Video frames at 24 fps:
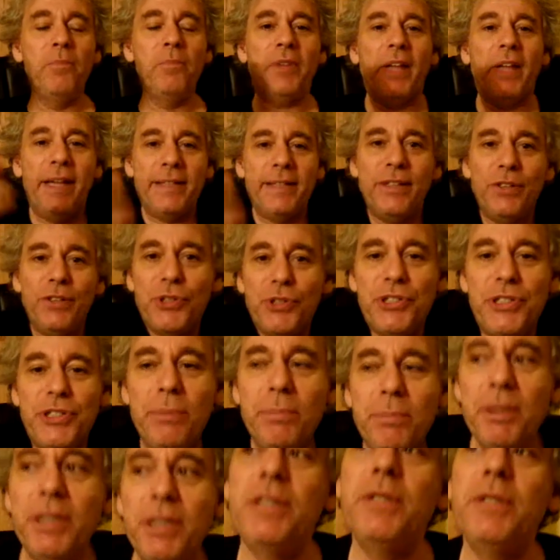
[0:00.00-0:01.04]
It's
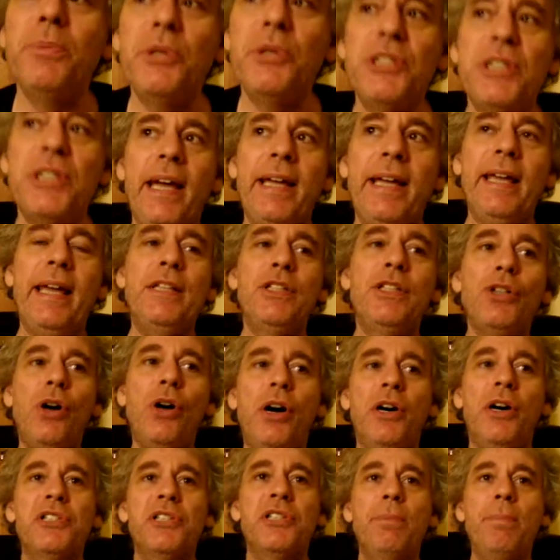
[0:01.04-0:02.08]
interesting because it was like it
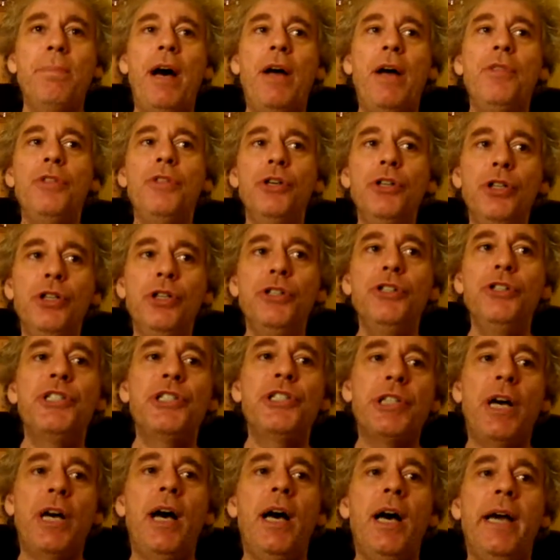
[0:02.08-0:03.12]
talks about the good
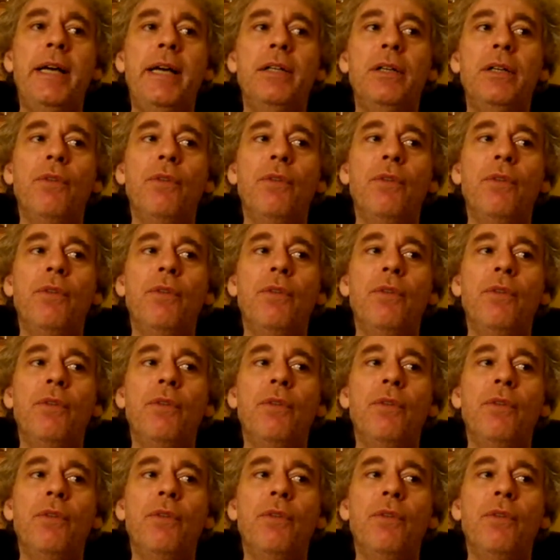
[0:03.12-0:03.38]
side